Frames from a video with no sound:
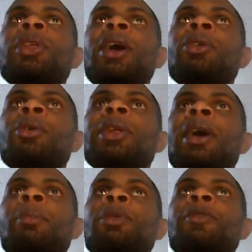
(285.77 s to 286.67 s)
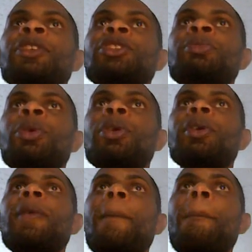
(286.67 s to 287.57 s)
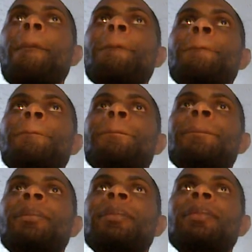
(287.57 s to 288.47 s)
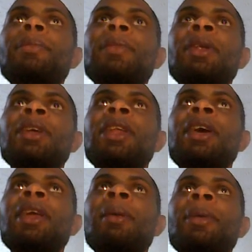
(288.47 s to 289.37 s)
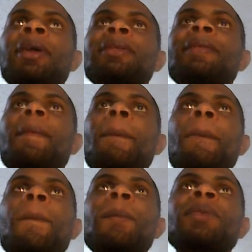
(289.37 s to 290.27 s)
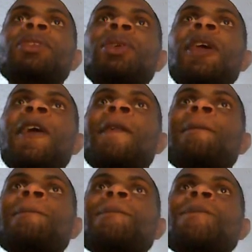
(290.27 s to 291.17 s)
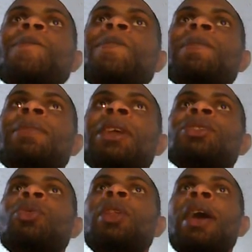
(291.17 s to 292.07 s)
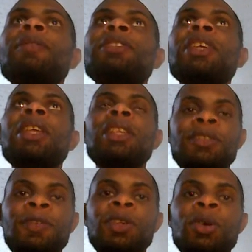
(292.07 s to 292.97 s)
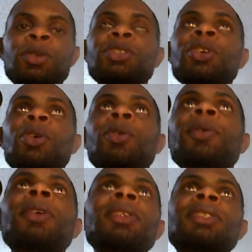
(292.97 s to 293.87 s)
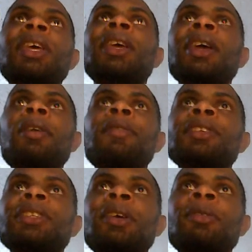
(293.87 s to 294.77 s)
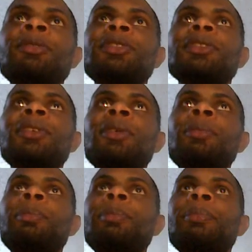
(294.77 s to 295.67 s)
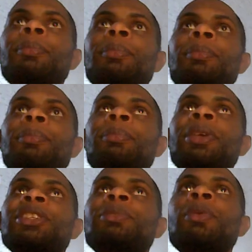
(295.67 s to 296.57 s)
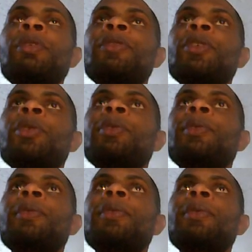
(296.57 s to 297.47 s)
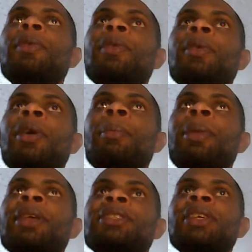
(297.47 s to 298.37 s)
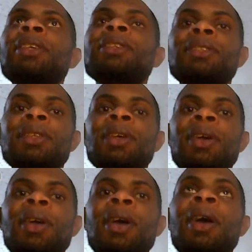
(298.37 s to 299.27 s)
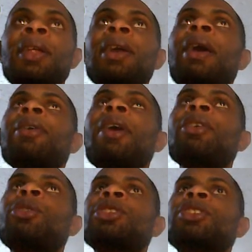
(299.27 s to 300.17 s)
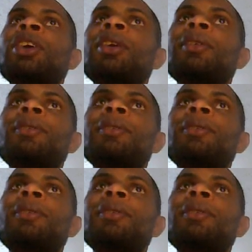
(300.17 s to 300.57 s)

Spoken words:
So you know that, you know, there's no distance in prayer, so we can pray online wherever, whenever you like. If you're local, I meet you locally and we pray together, and to show you that